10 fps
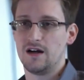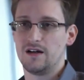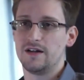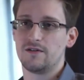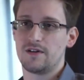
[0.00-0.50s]

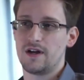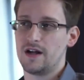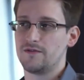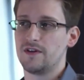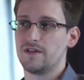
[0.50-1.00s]
it'll kind
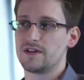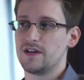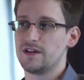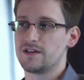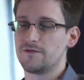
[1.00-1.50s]
of give
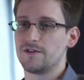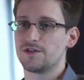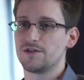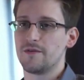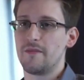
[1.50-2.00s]
its
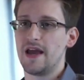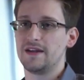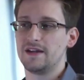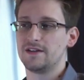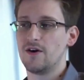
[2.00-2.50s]
officials a
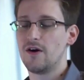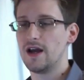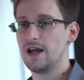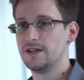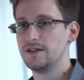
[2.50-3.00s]
mandate to go,
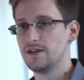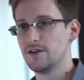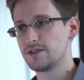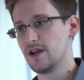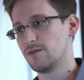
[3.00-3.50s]
hey,
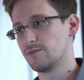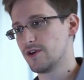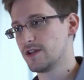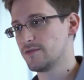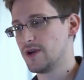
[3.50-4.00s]
tell the
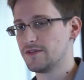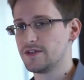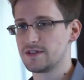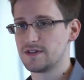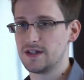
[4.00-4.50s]
press about
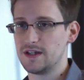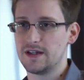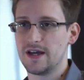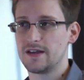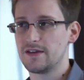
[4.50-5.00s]
this thing
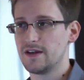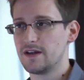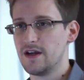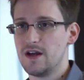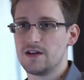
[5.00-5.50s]
and that thing,
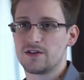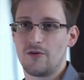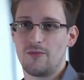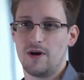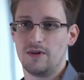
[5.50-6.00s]
so
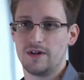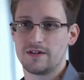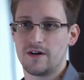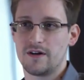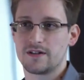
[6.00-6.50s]
the public
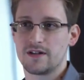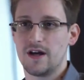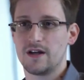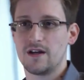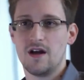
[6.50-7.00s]
is on our
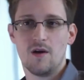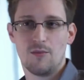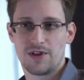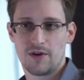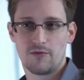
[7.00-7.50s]
side.
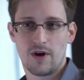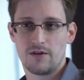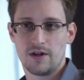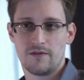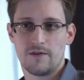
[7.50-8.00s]
But they
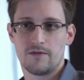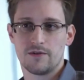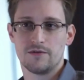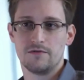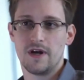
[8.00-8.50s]
rarely, if ever,
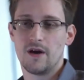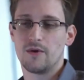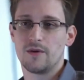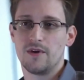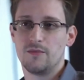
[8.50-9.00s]
do that
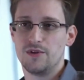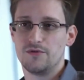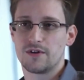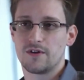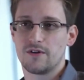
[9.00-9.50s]
when an
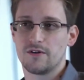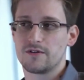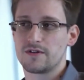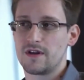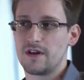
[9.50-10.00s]
abuse
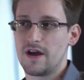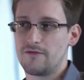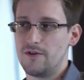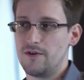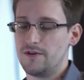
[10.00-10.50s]
occurs. That
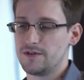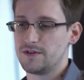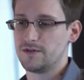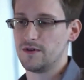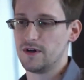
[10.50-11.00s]
falls
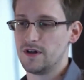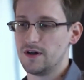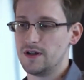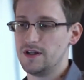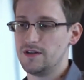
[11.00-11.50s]

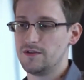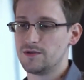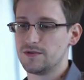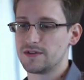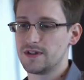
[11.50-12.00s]
to
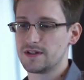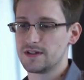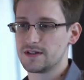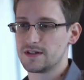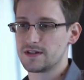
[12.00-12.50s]
individual
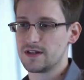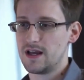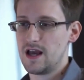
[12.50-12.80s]
citizens,